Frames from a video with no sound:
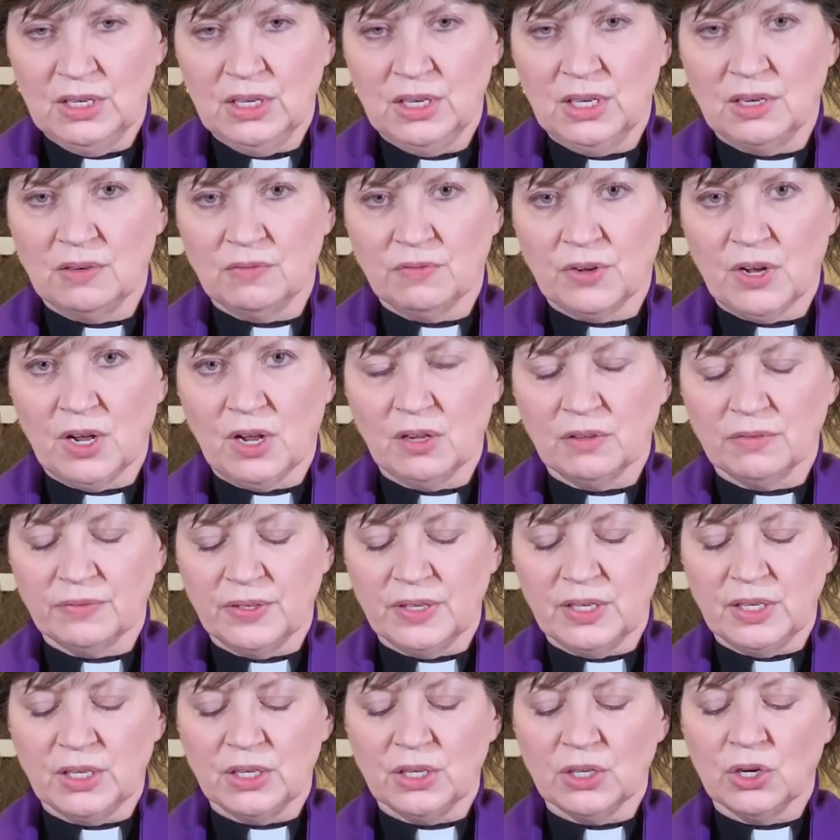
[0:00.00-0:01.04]

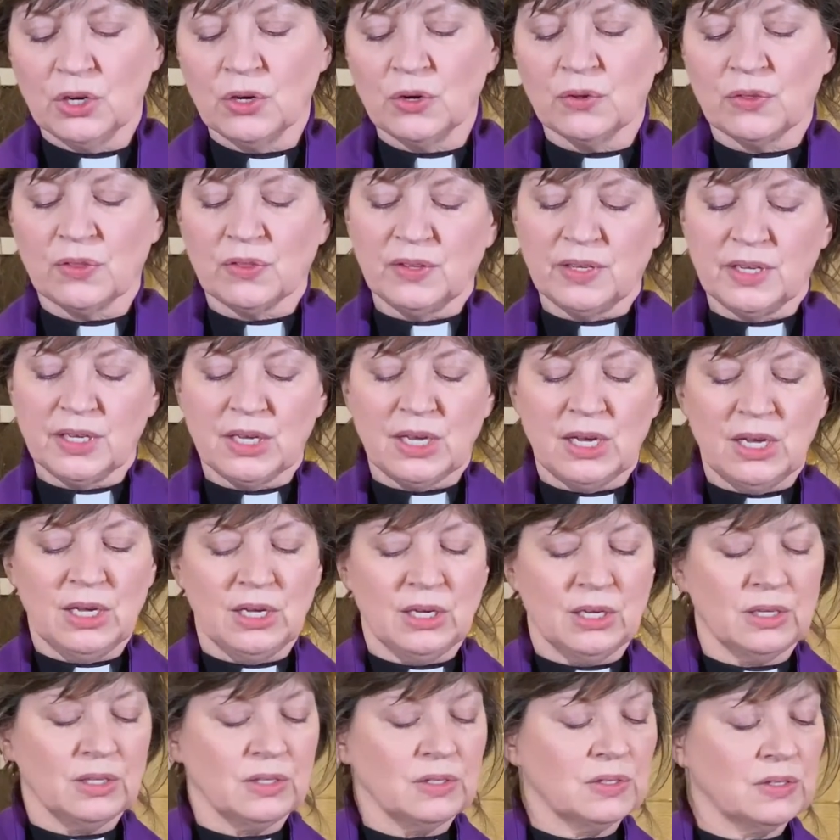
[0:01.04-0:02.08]
involving earthly
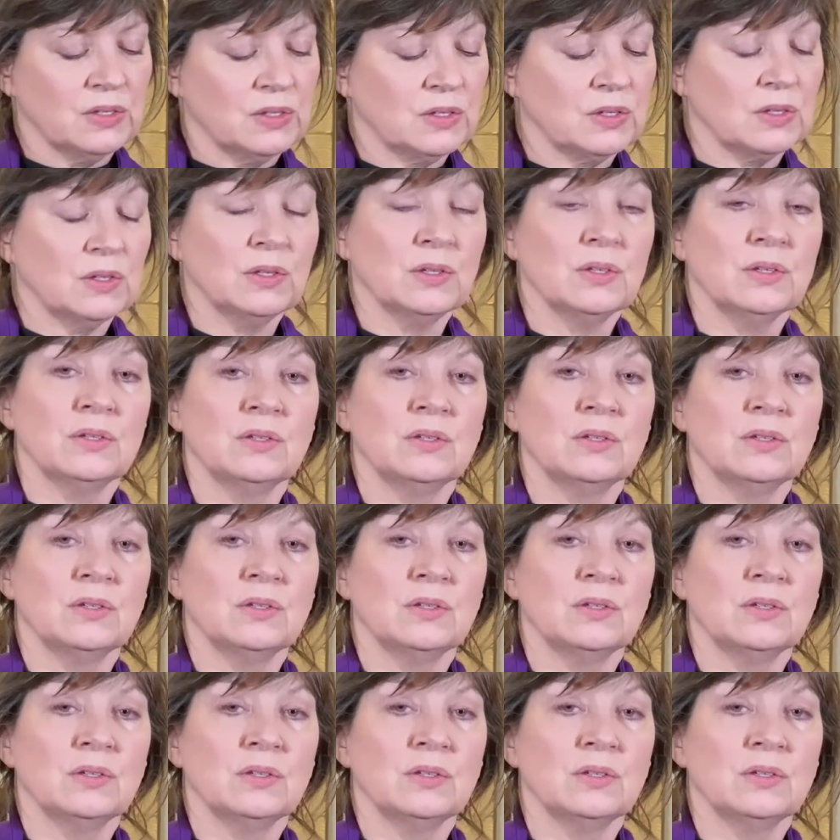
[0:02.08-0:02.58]
kings.